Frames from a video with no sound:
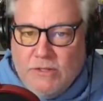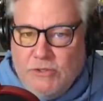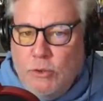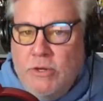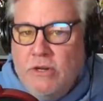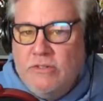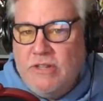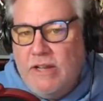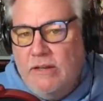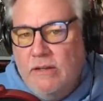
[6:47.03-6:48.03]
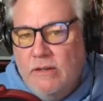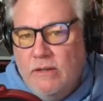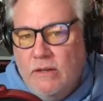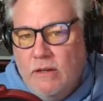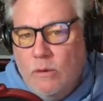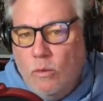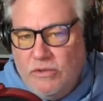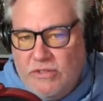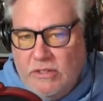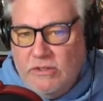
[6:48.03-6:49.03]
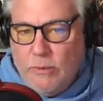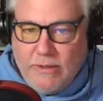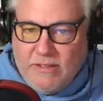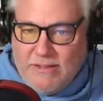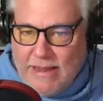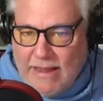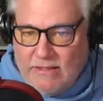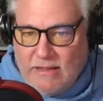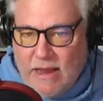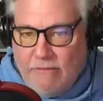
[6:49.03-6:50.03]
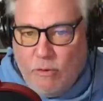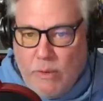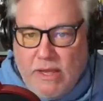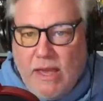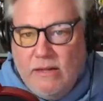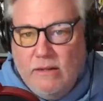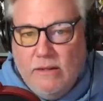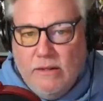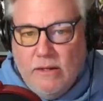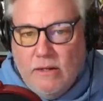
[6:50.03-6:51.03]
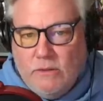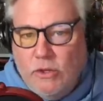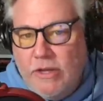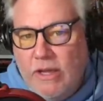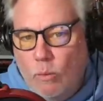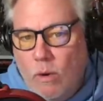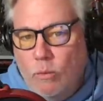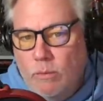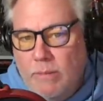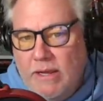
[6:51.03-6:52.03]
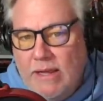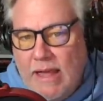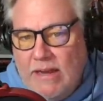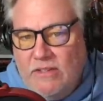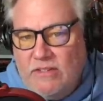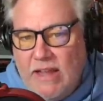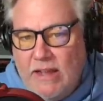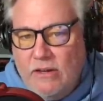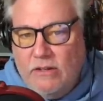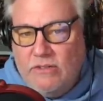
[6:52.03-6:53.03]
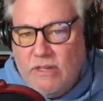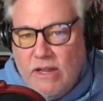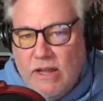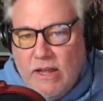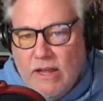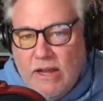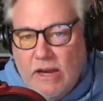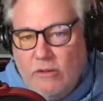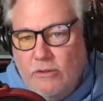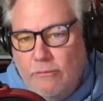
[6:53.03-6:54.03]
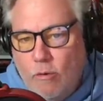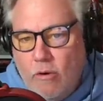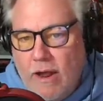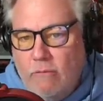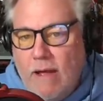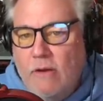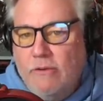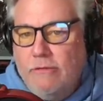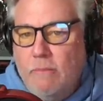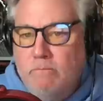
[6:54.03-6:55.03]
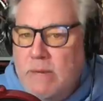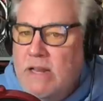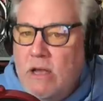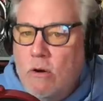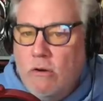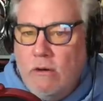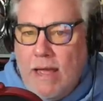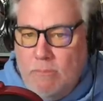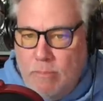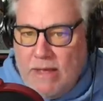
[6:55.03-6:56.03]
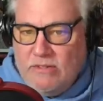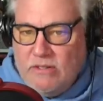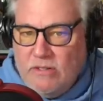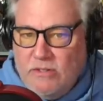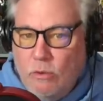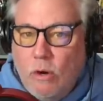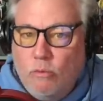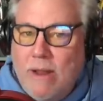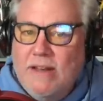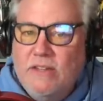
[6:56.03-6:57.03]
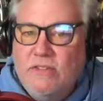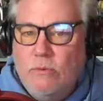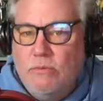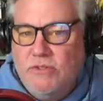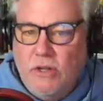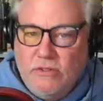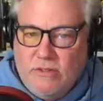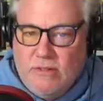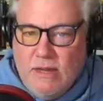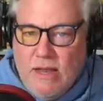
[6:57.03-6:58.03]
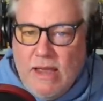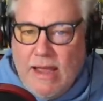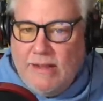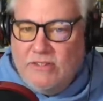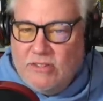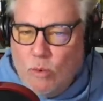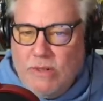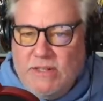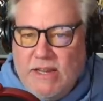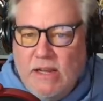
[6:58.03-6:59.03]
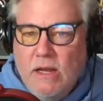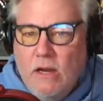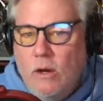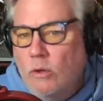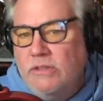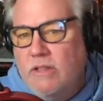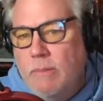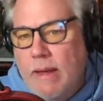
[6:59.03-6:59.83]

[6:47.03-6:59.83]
2 years in, we're still doing this dance every weekend, looking at what would be any standards, heretofore a round of mediocre at best to horrendous results, and squinting, holding the